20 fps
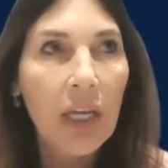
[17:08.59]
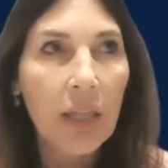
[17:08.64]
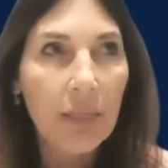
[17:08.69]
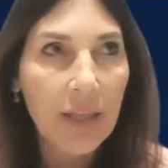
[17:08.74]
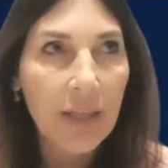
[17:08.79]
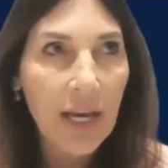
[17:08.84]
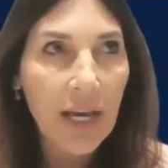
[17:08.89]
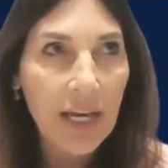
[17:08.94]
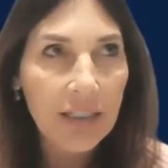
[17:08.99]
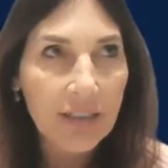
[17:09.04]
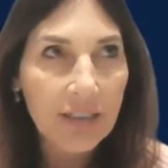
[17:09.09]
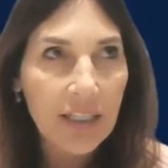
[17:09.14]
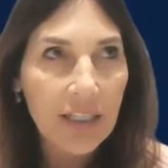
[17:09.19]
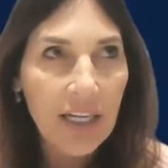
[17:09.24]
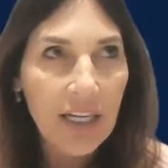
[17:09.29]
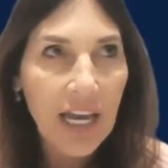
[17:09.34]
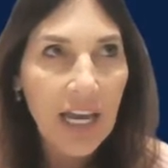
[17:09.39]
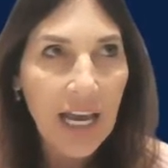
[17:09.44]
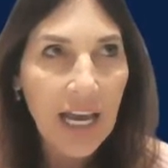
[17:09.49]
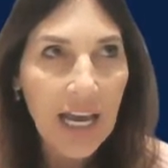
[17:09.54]
that
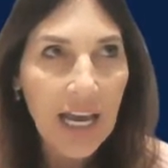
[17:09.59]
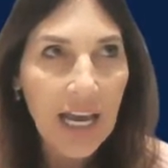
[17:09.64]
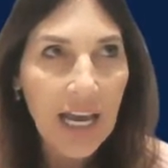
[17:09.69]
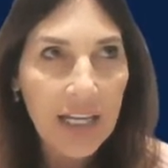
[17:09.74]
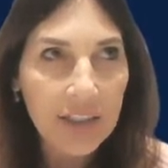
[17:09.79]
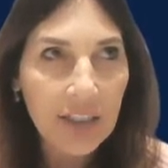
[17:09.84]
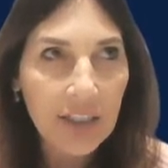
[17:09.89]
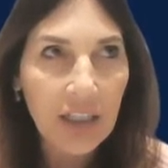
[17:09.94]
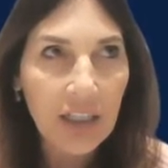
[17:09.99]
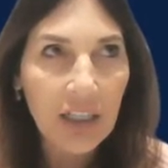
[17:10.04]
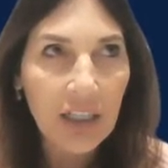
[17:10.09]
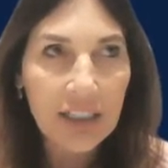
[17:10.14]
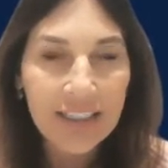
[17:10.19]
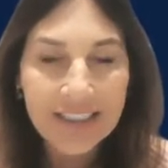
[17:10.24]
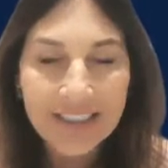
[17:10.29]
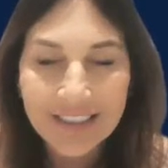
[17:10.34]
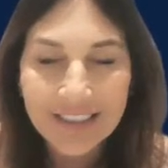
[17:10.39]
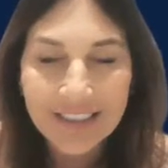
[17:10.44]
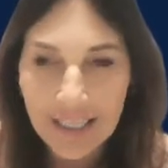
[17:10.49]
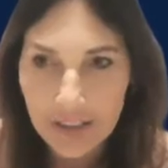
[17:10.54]
had
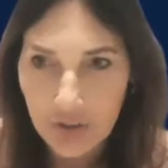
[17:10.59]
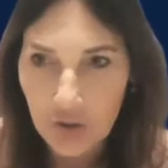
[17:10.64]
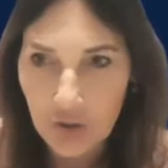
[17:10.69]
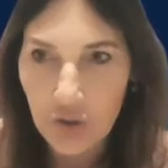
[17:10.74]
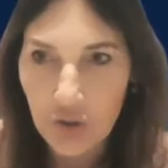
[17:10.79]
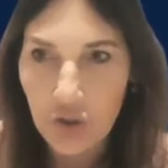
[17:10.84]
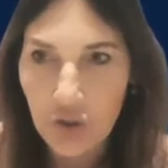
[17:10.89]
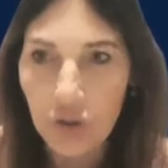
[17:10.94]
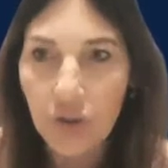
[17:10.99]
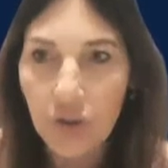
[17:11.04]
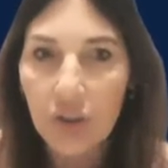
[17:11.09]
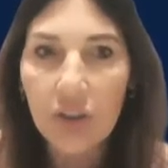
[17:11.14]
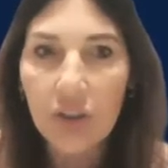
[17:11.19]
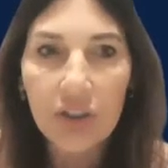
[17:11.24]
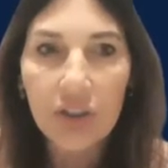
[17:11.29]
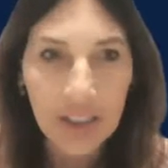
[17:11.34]
sector